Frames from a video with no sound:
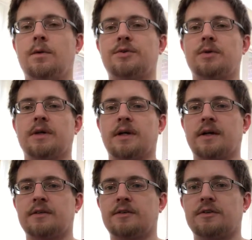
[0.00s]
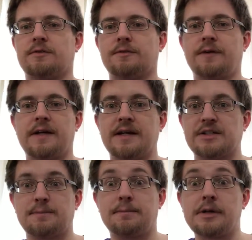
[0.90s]
What's going on, guys? It's
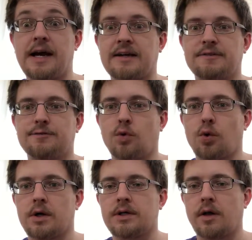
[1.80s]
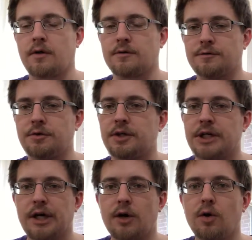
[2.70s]
Phoenix back for another
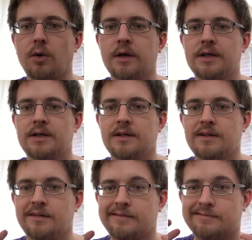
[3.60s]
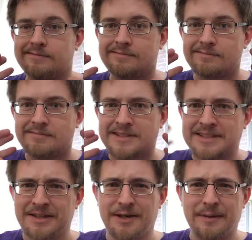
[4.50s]
video.
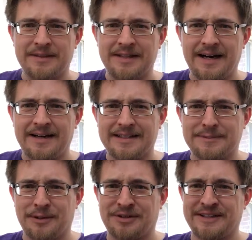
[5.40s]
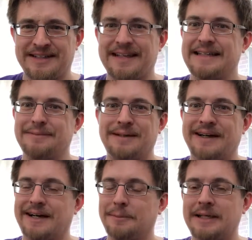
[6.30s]
Sorry about the odd explosion of light
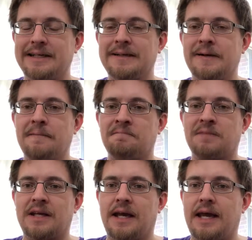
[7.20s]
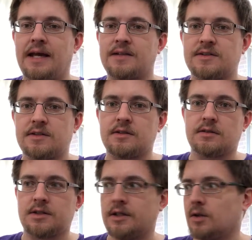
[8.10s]
behind me. It's
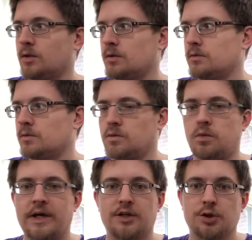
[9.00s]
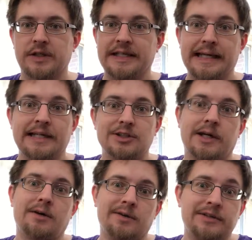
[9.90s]
still wintry-ish
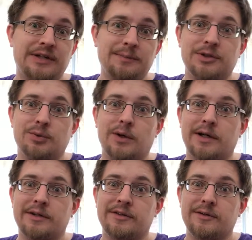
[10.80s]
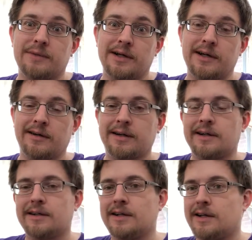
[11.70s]
out, at least temperature-wise, here in my
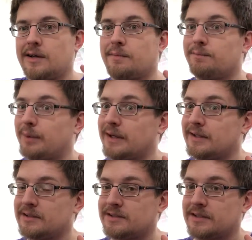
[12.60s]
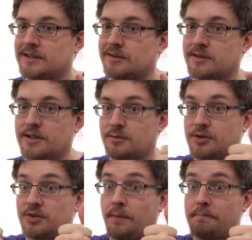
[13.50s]
area. But it is sunny out today,
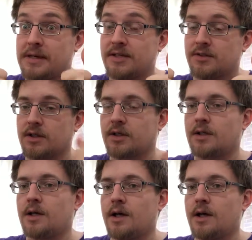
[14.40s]
which is amazing.